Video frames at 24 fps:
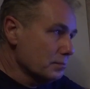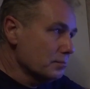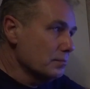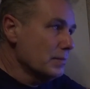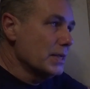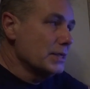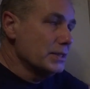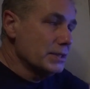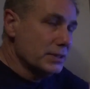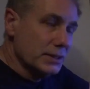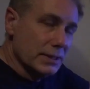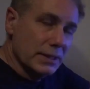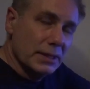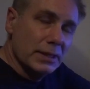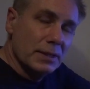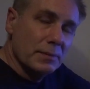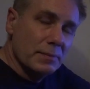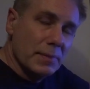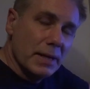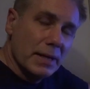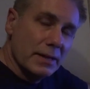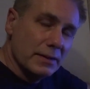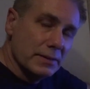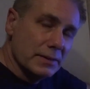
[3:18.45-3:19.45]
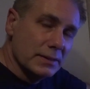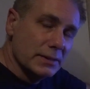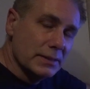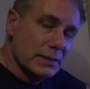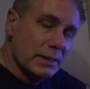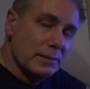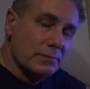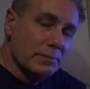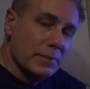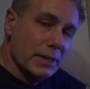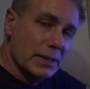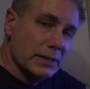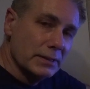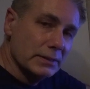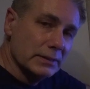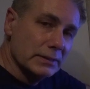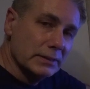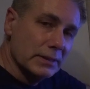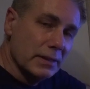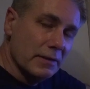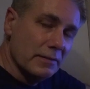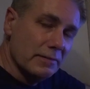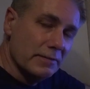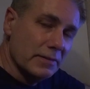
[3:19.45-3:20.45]
mentioning about the steampunk
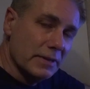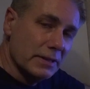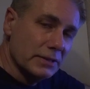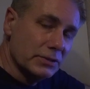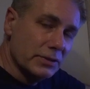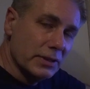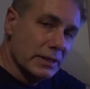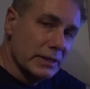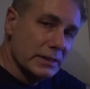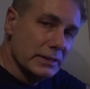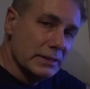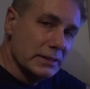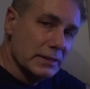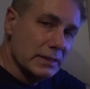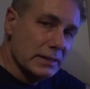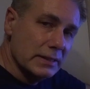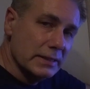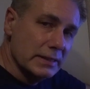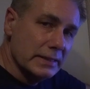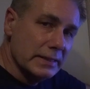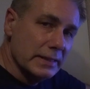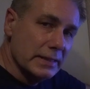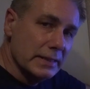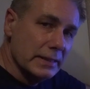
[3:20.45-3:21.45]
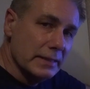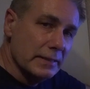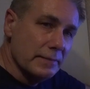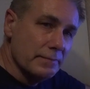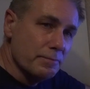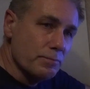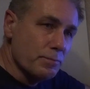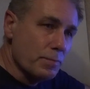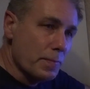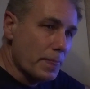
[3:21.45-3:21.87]
sci-fi trains idea,